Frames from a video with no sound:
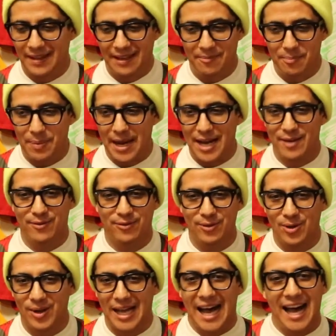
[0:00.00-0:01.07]

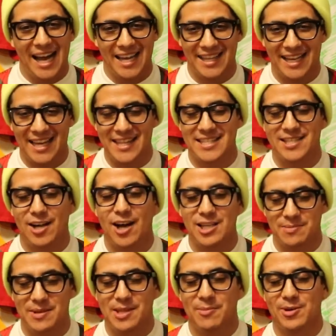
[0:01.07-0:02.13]
painful guy, the guy that's
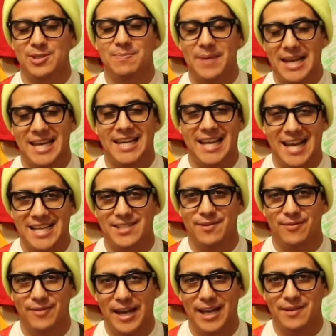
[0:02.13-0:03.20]
caused me the most pain as a
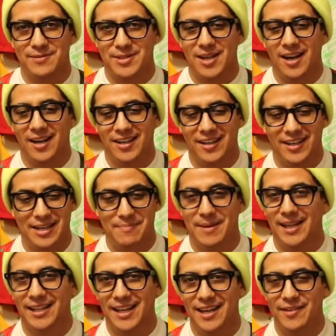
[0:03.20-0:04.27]
fan of soccer in my
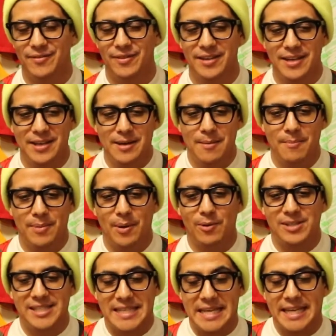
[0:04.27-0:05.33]
life. But
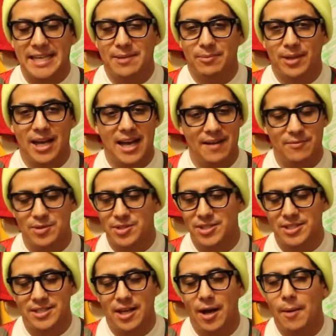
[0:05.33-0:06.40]
seeing him live was
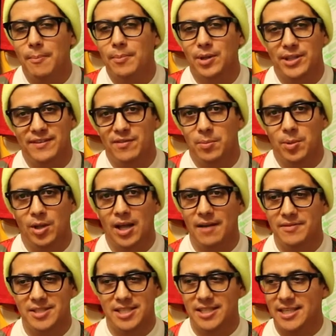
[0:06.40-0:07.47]
just unbelievable.
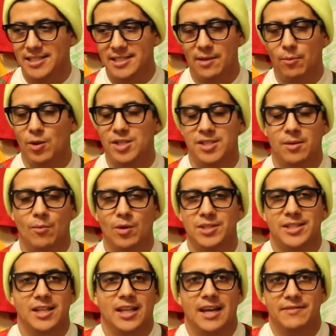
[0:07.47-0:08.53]
Obviously, that's a once
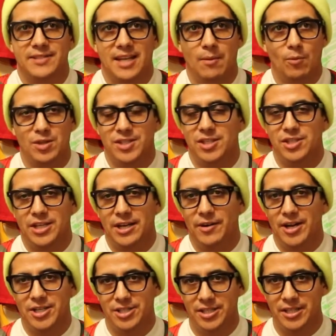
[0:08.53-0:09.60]
in a lifetime, once in a
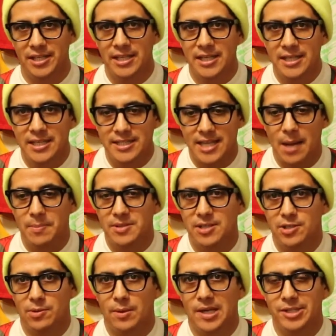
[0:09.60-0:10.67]
generation type of
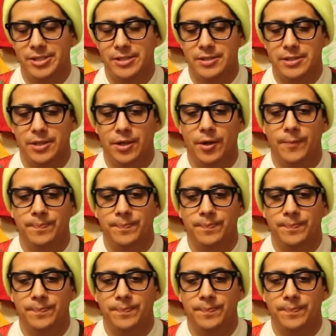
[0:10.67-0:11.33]
situation. So